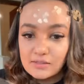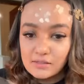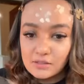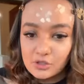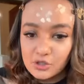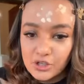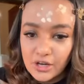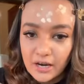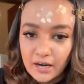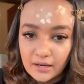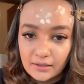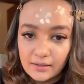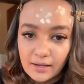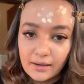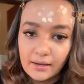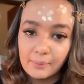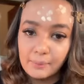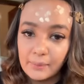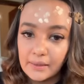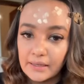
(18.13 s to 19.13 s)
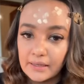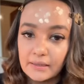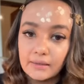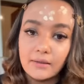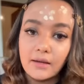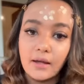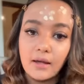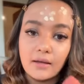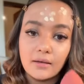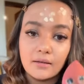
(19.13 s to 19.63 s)
is a shade that I made,
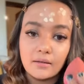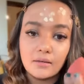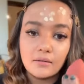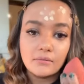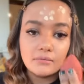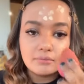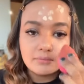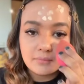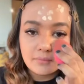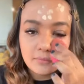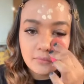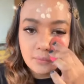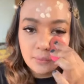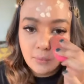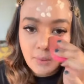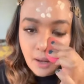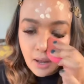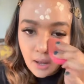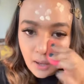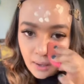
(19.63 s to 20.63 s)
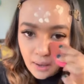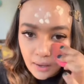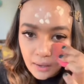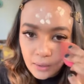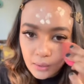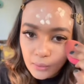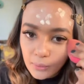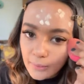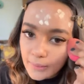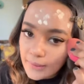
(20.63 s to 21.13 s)
and
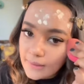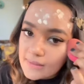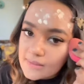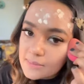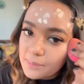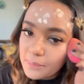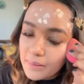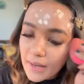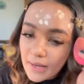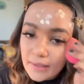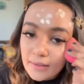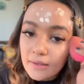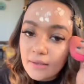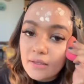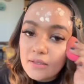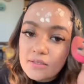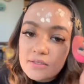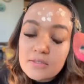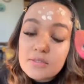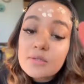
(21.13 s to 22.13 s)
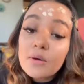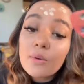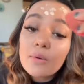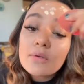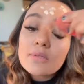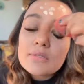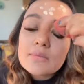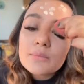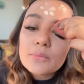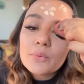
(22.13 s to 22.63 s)
wow, it's blending so
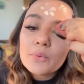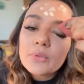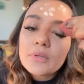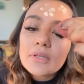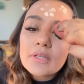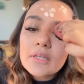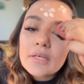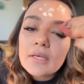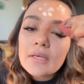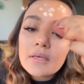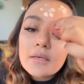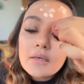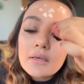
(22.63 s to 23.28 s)
smoothly.